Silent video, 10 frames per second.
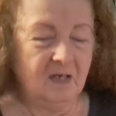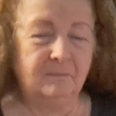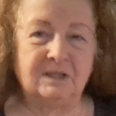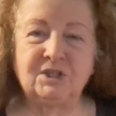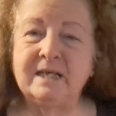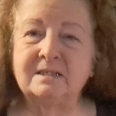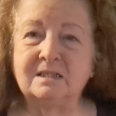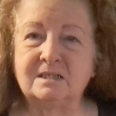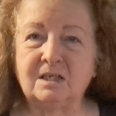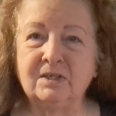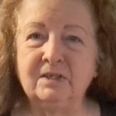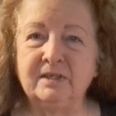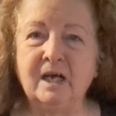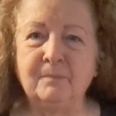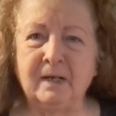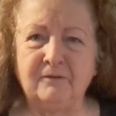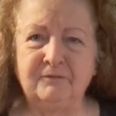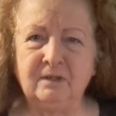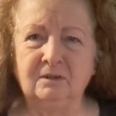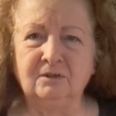My chest is clearing up, but I
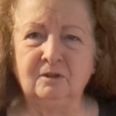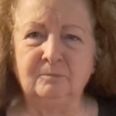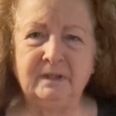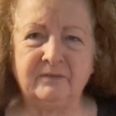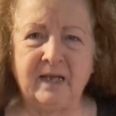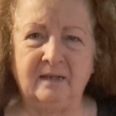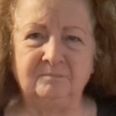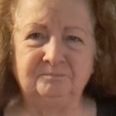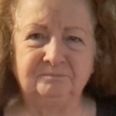feel a little bit of that